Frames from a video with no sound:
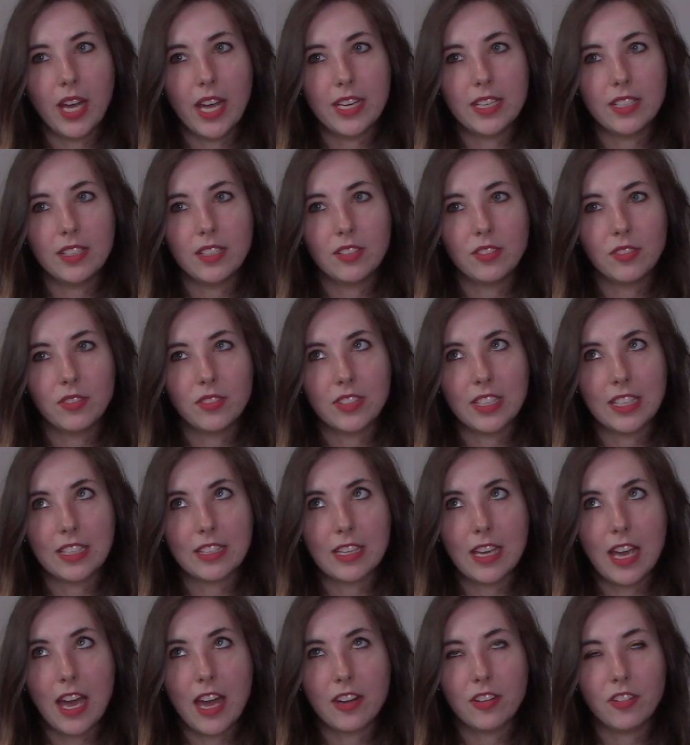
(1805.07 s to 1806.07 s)
I didn't
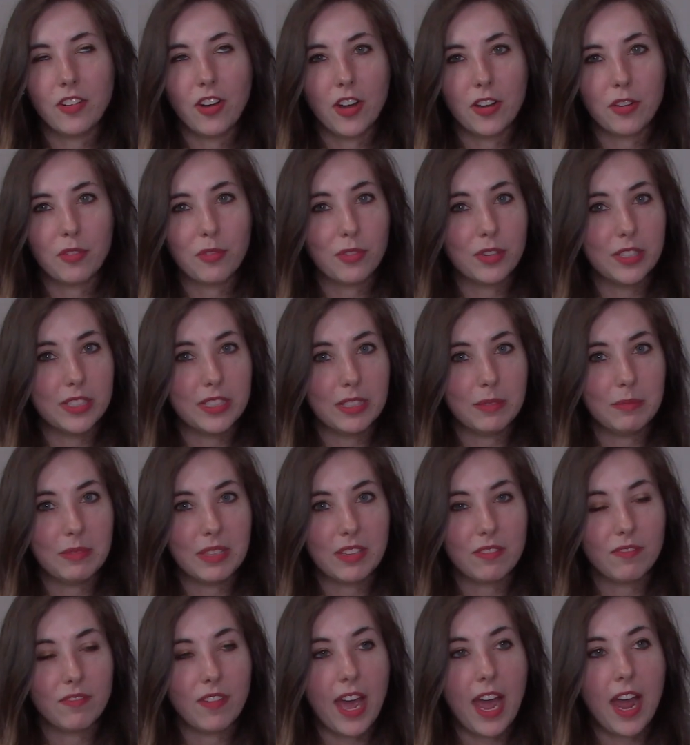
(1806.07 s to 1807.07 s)
think they had a lot of
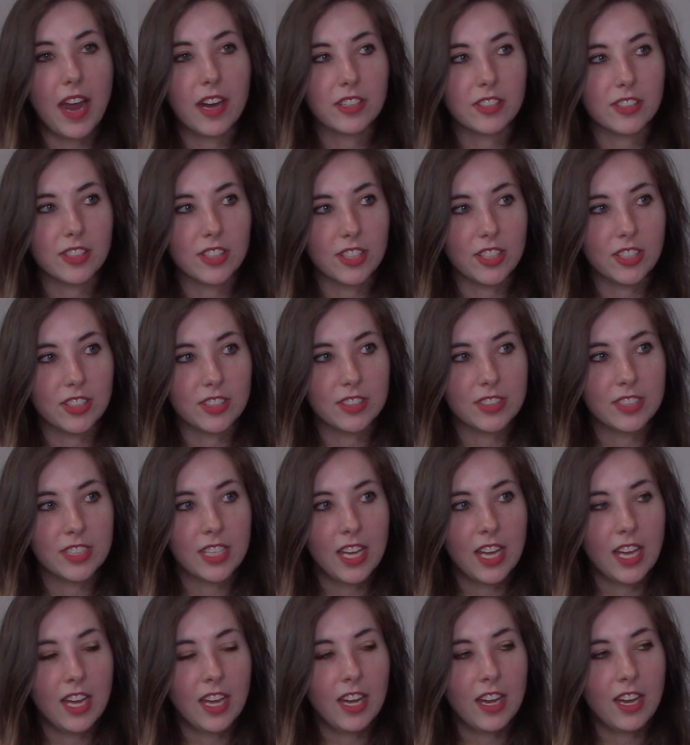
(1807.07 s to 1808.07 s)
redeeming factors.
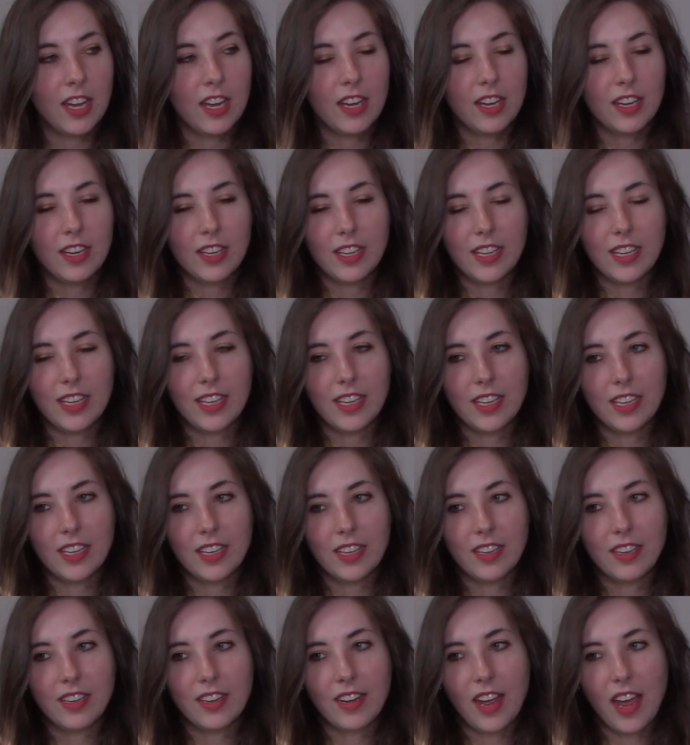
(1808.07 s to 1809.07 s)

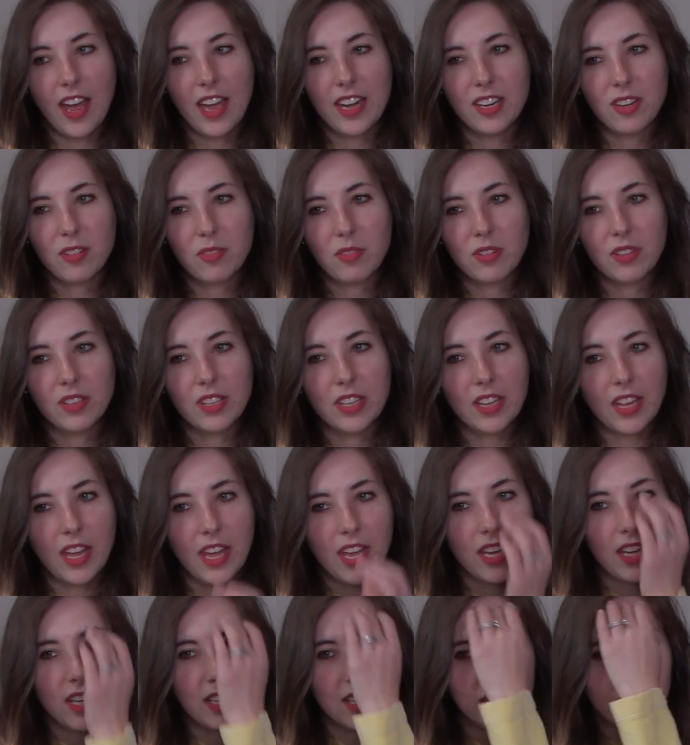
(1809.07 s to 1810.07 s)
And I didn't really
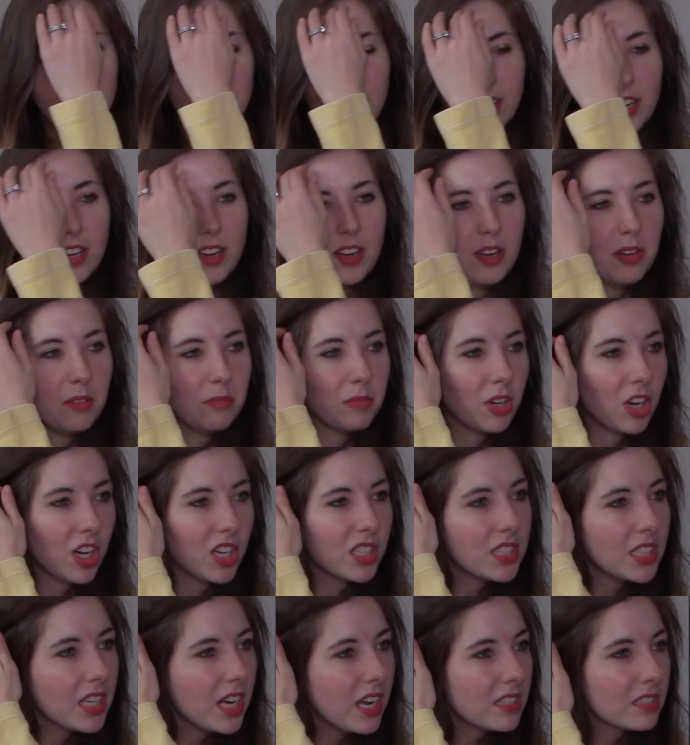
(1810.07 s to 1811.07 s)
like,
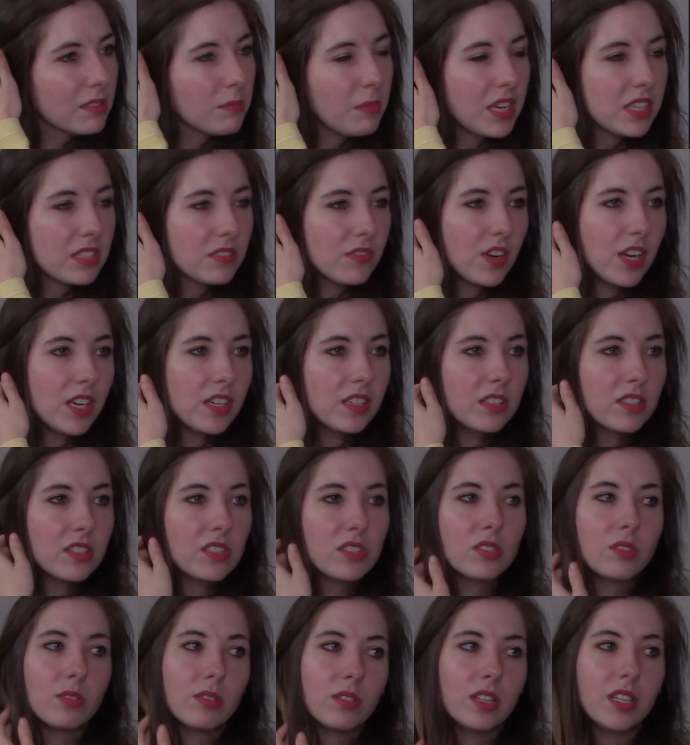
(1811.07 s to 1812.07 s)
Grayson has a best friend in the
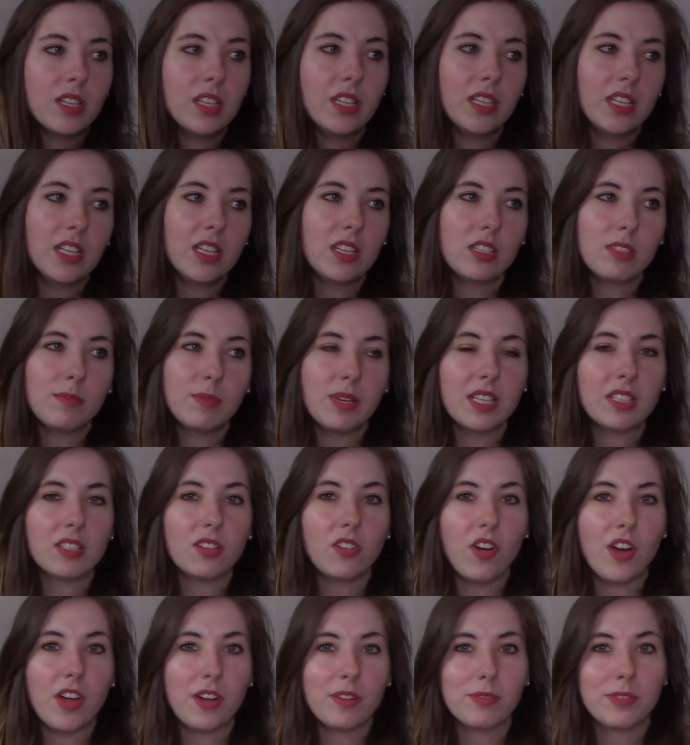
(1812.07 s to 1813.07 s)
story and he just makes
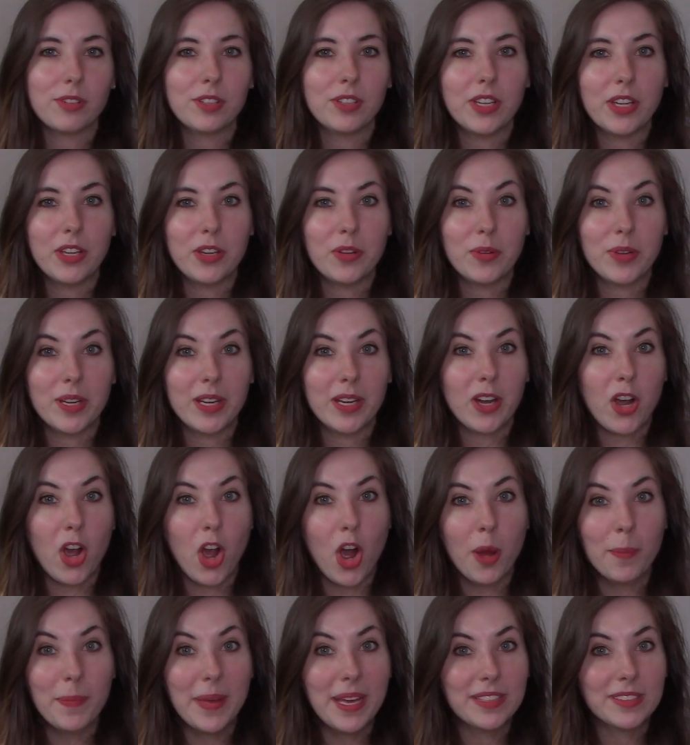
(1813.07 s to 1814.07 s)
a lot of really annoying
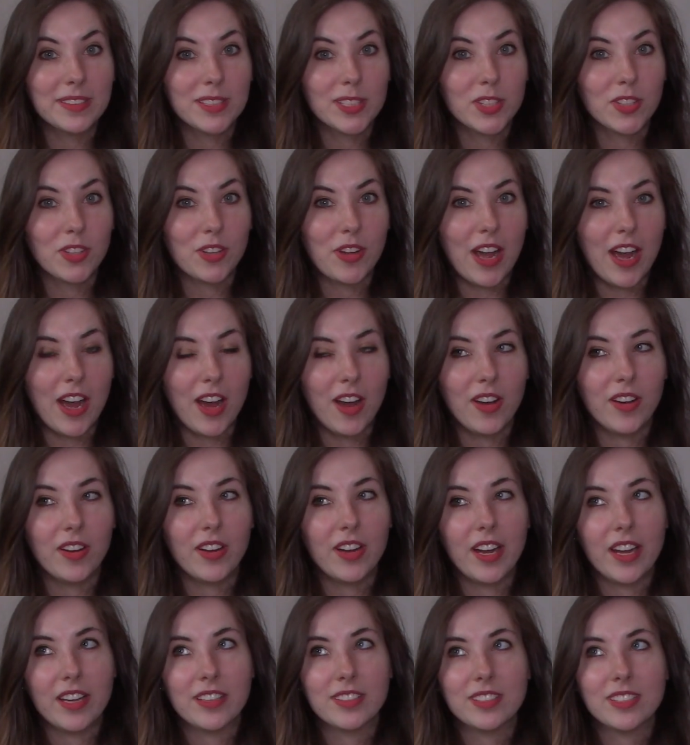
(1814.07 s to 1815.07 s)
comments
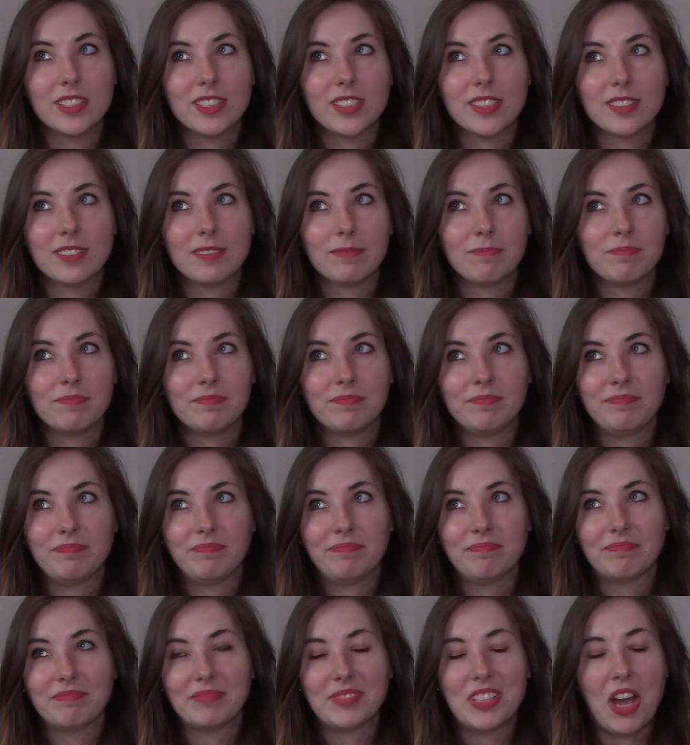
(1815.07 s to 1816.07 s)
throughout.
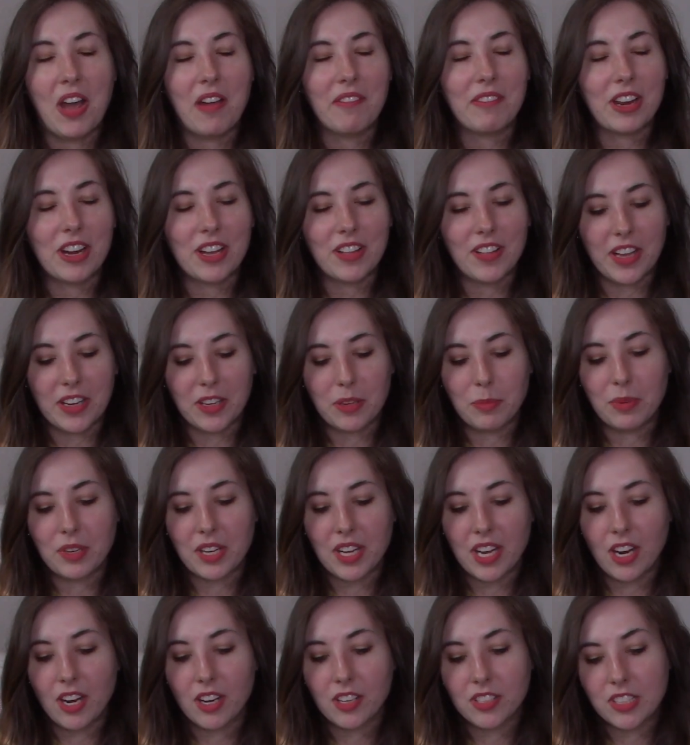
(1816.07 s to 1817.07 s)
Not very likable
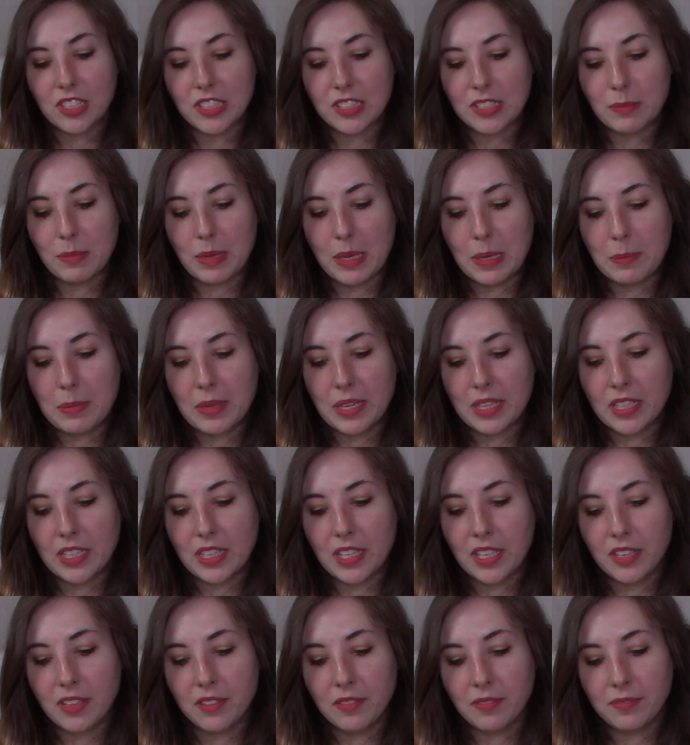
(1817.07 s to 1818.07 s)
characters in my
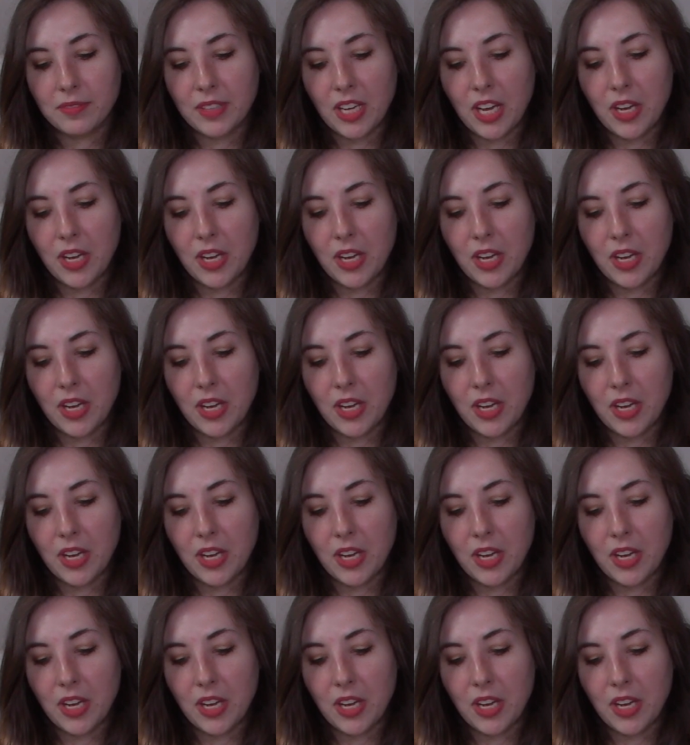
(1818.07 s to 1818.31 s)
opinion.